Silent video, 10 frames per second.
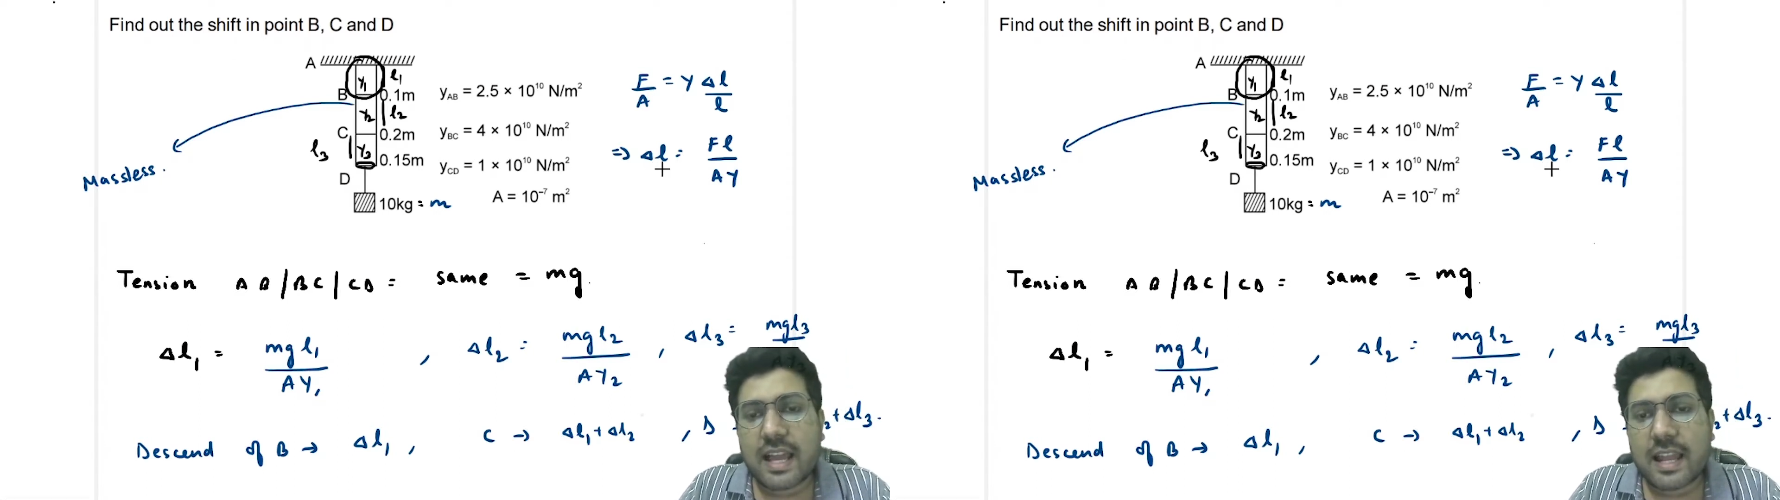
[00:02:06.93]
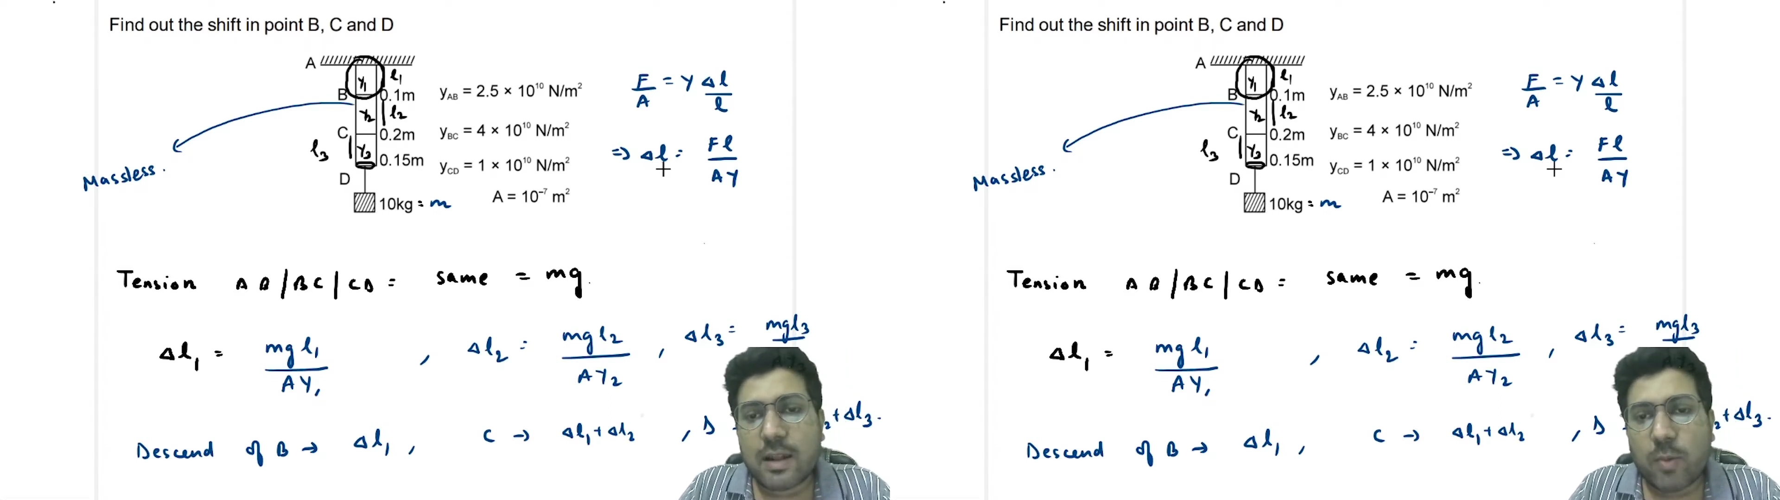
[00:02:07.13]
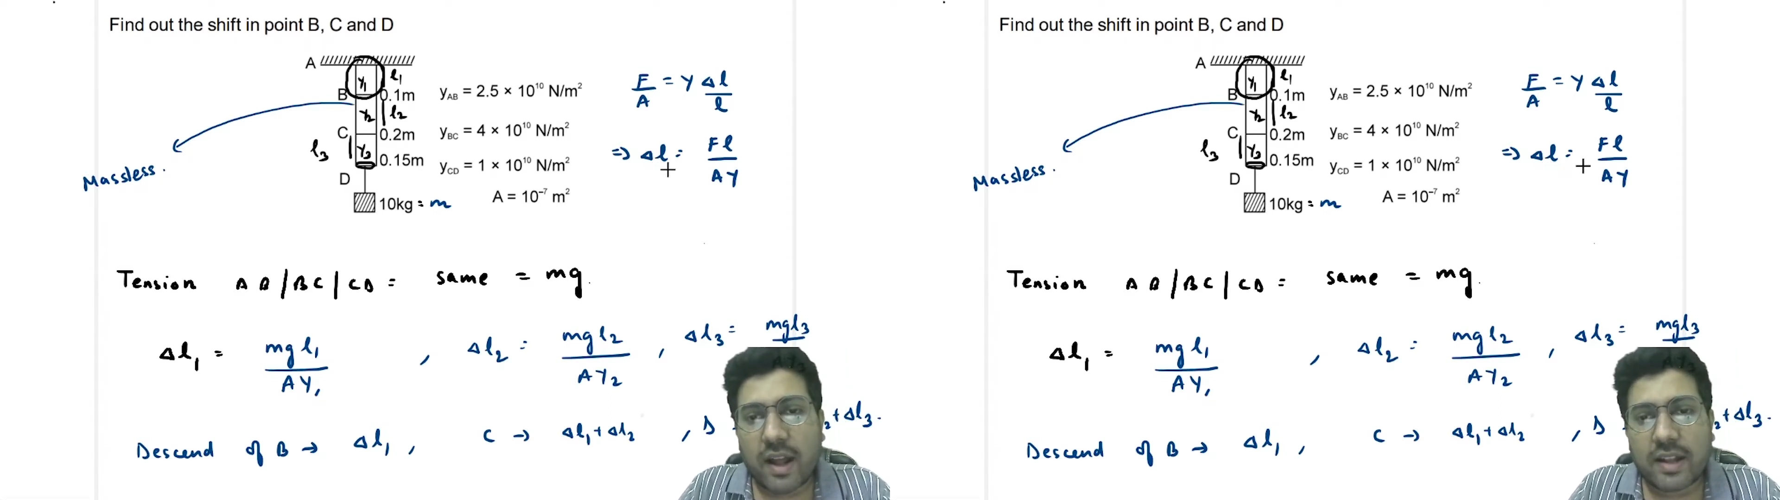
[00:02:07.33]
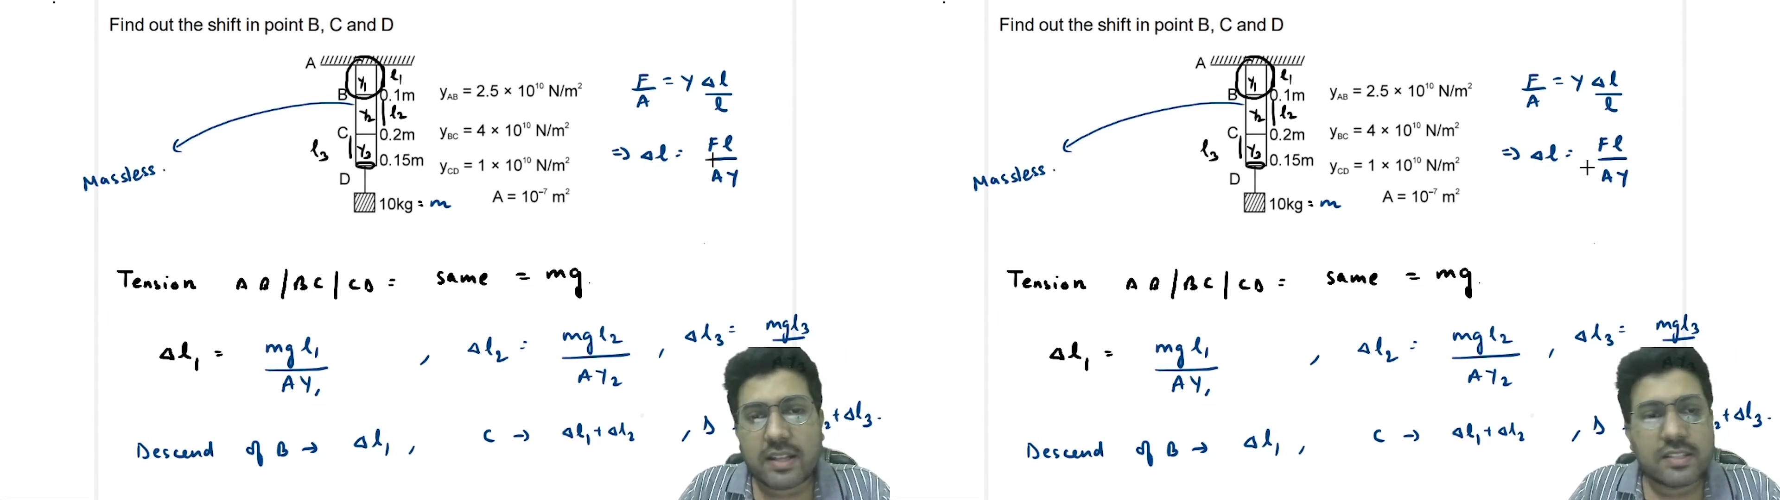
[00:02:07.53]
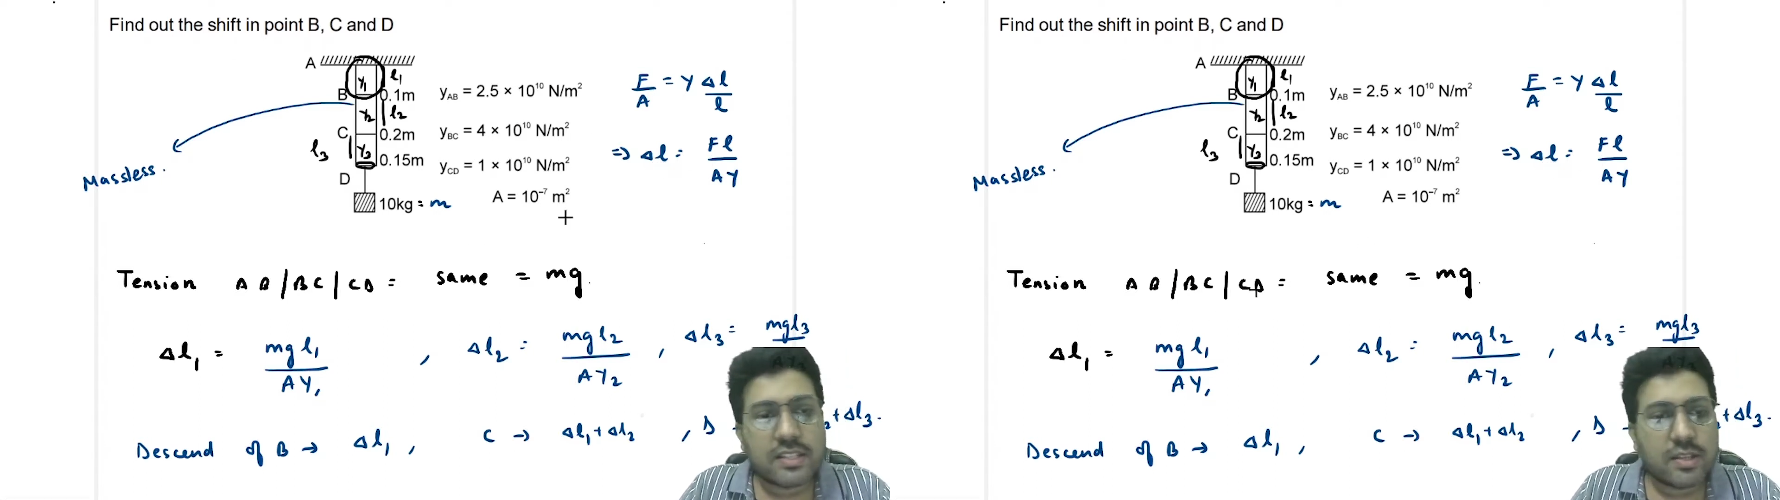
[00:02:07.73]
L1
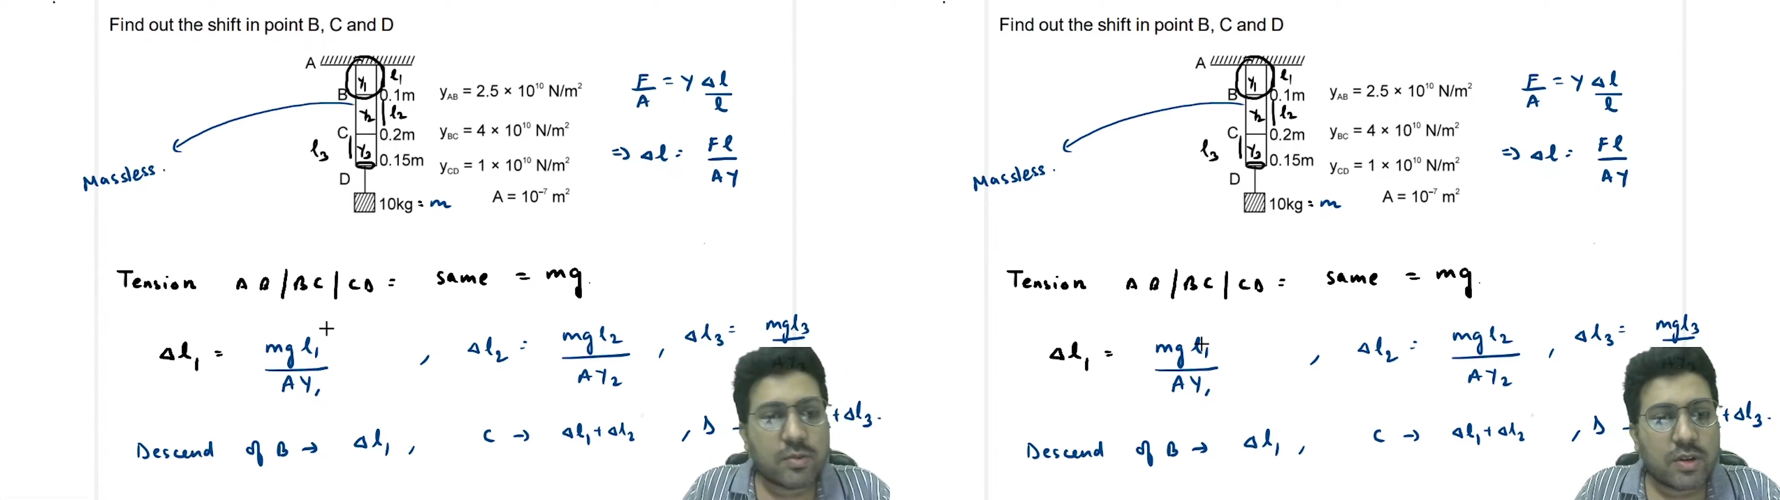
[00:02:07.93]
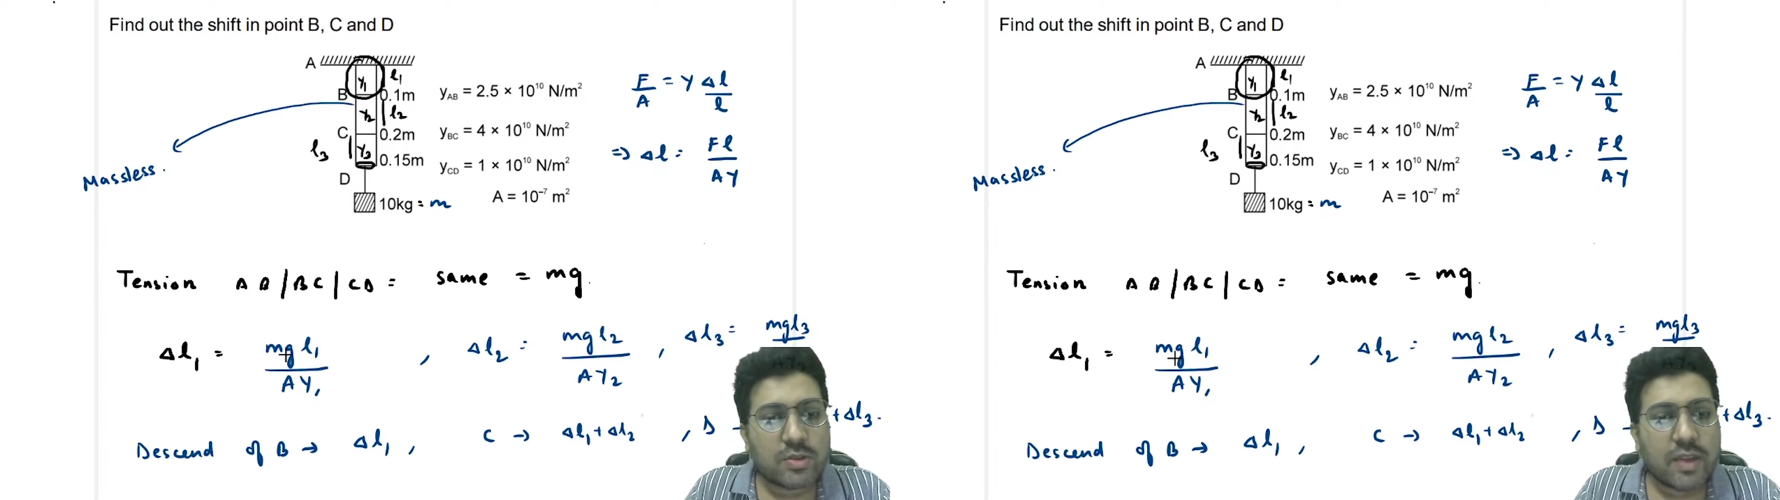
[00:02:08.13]
is equal to